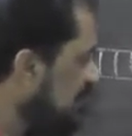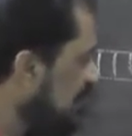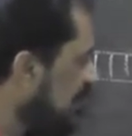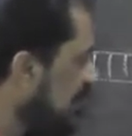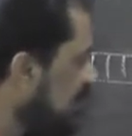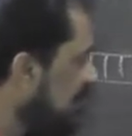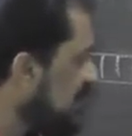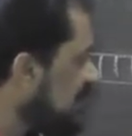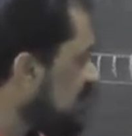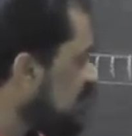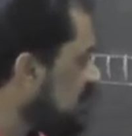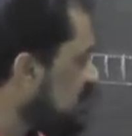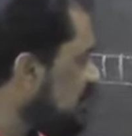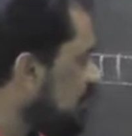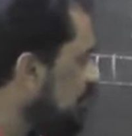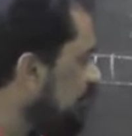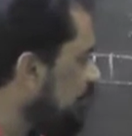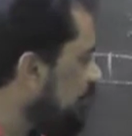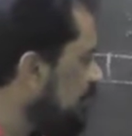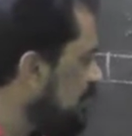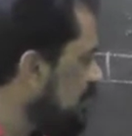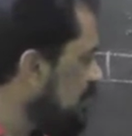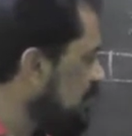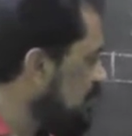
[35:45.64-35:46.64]

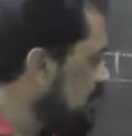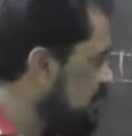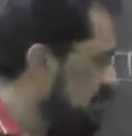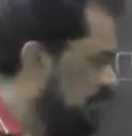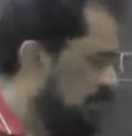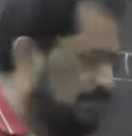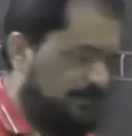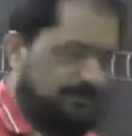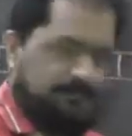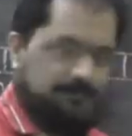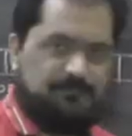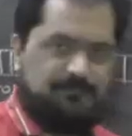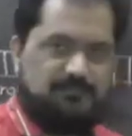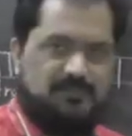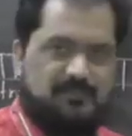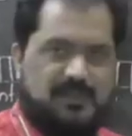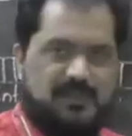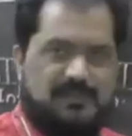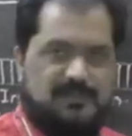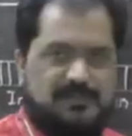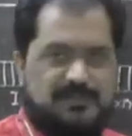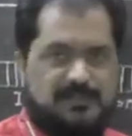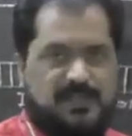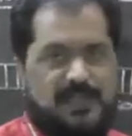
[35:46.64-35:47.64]
dystrophin gene.
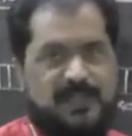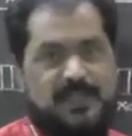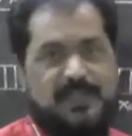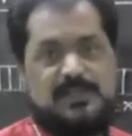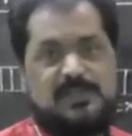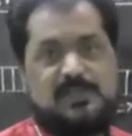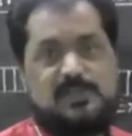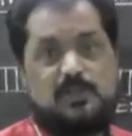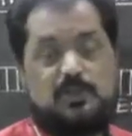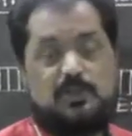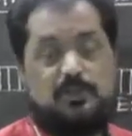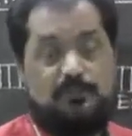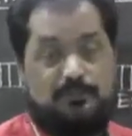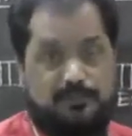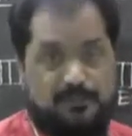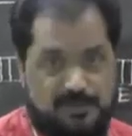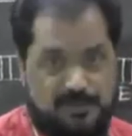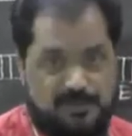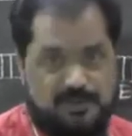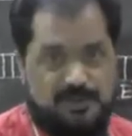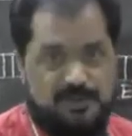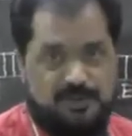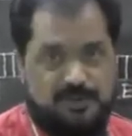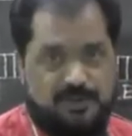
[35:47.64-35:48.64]

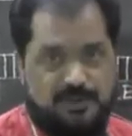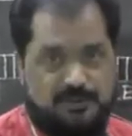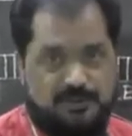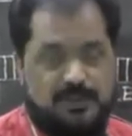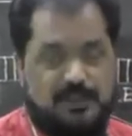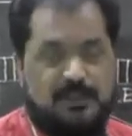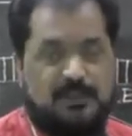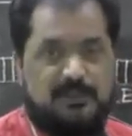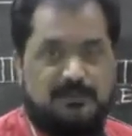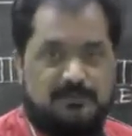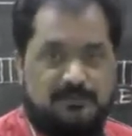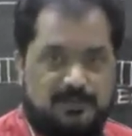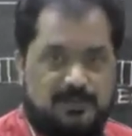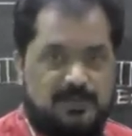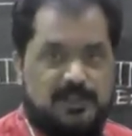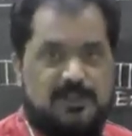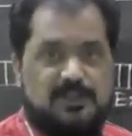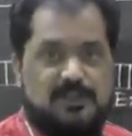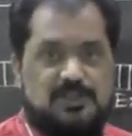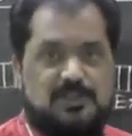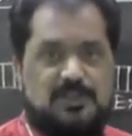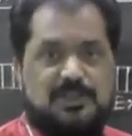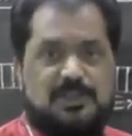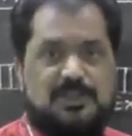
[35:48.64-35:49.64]
Dystrophin gene.
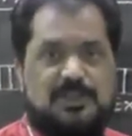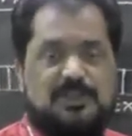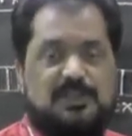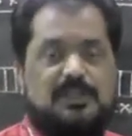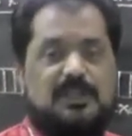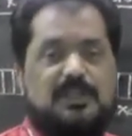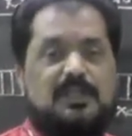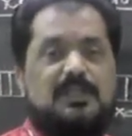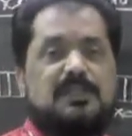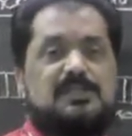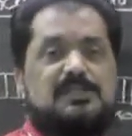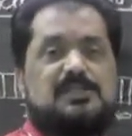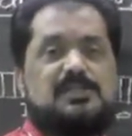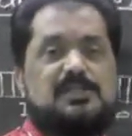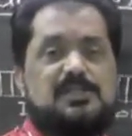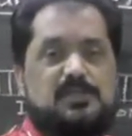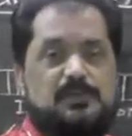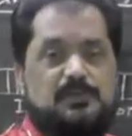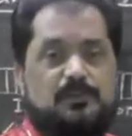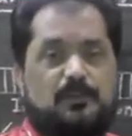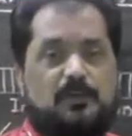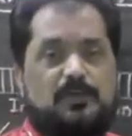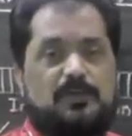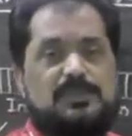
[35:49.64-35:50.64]
This gene is
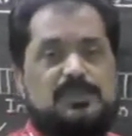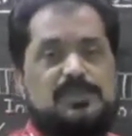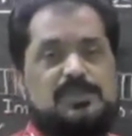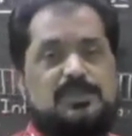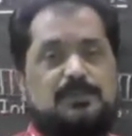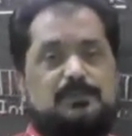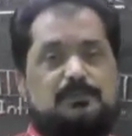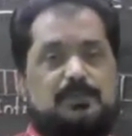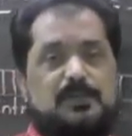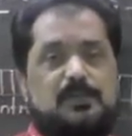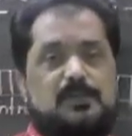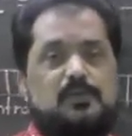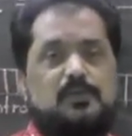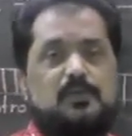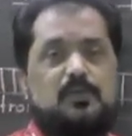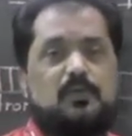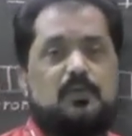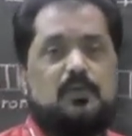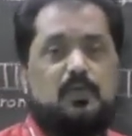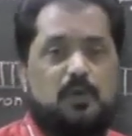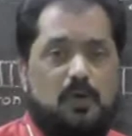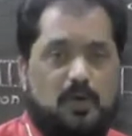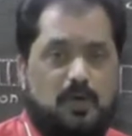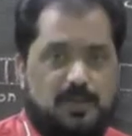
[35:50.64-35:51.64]
responsible to
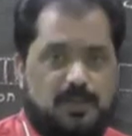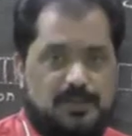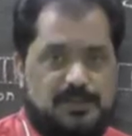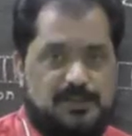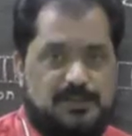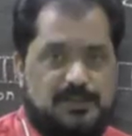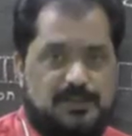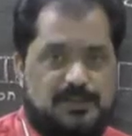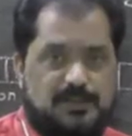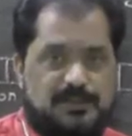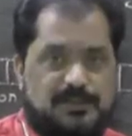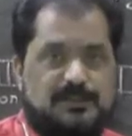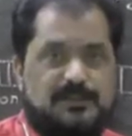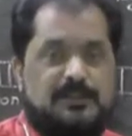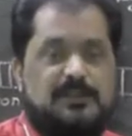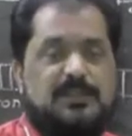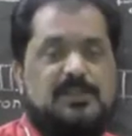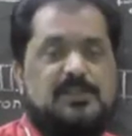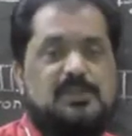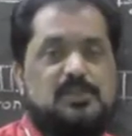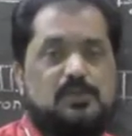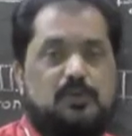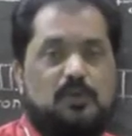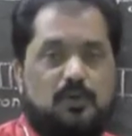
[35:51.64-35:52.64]
cause
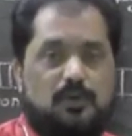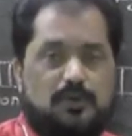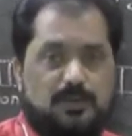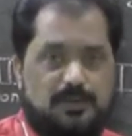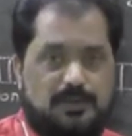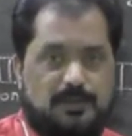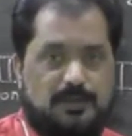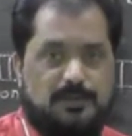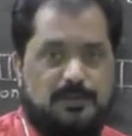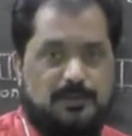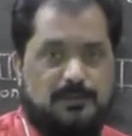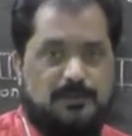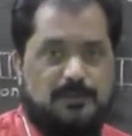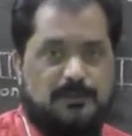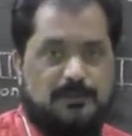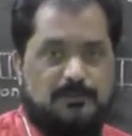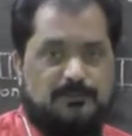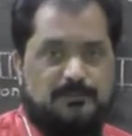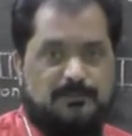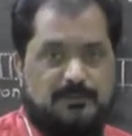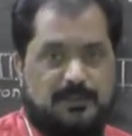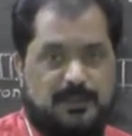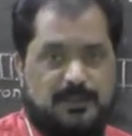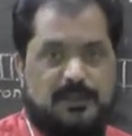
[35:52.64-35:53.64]
disorder,
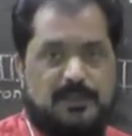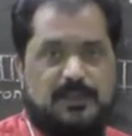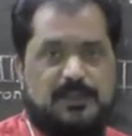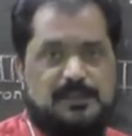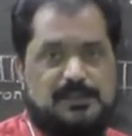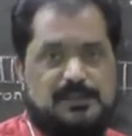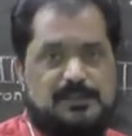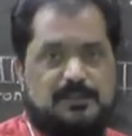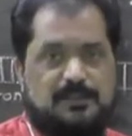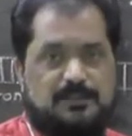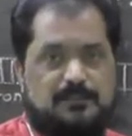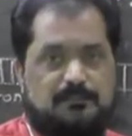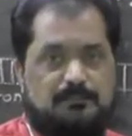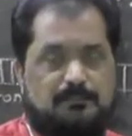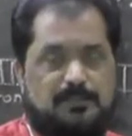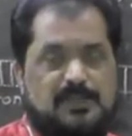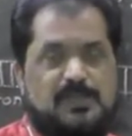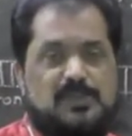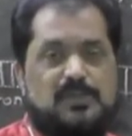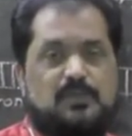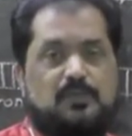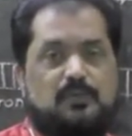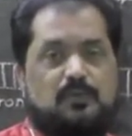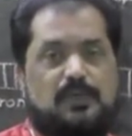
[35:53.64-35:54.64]
that is
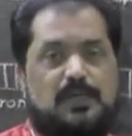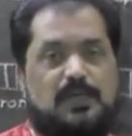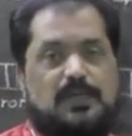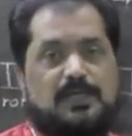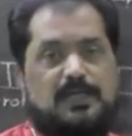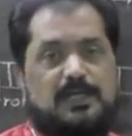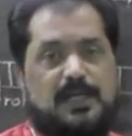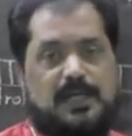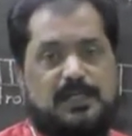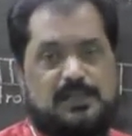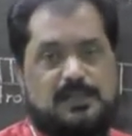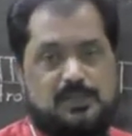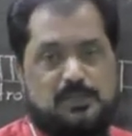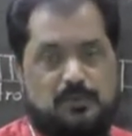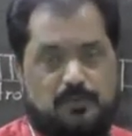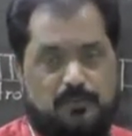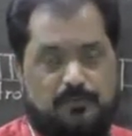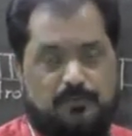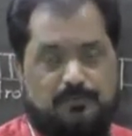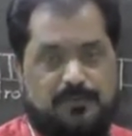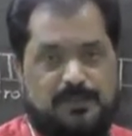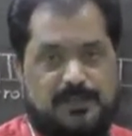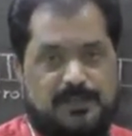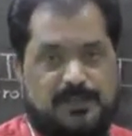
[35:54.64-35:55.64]
muscular
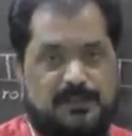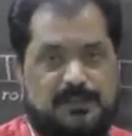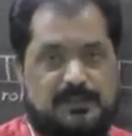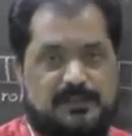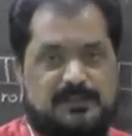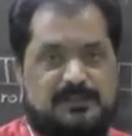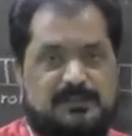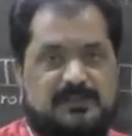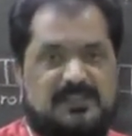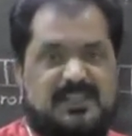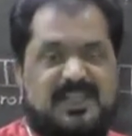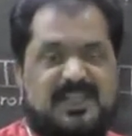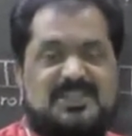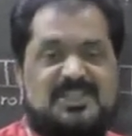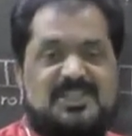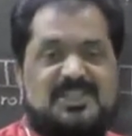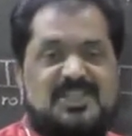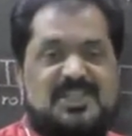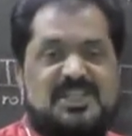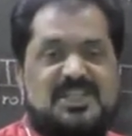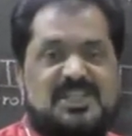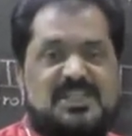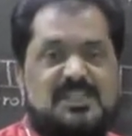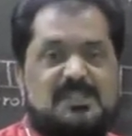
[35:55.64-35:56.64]
dystrophy,
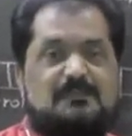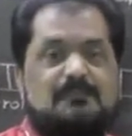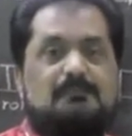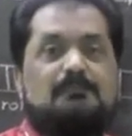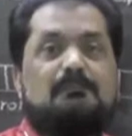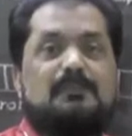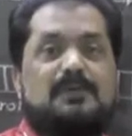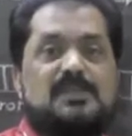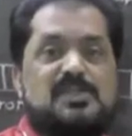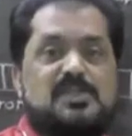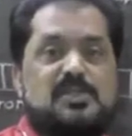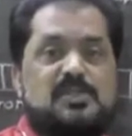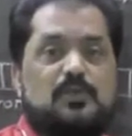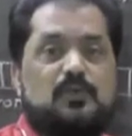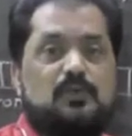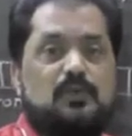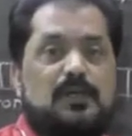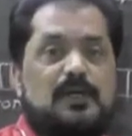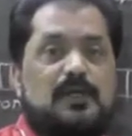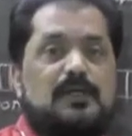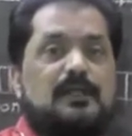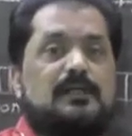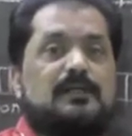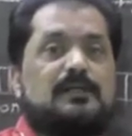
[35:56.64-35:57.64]
Duchenne
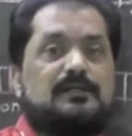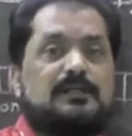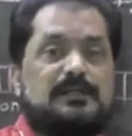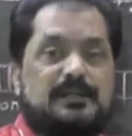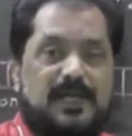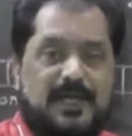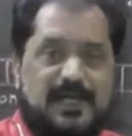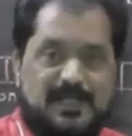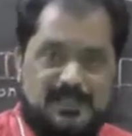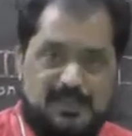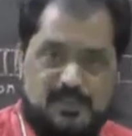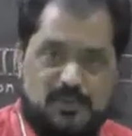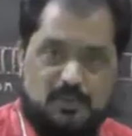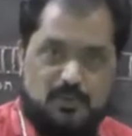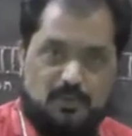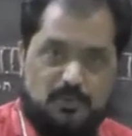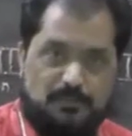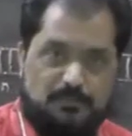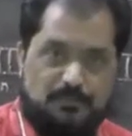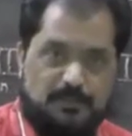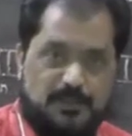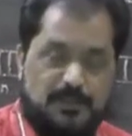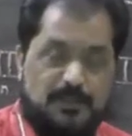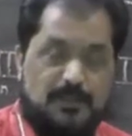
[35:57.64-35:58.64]
muscular
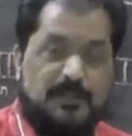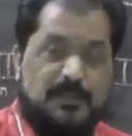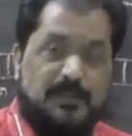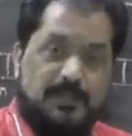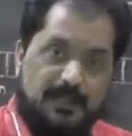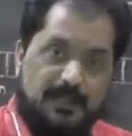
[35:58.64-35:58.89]
dystrophy,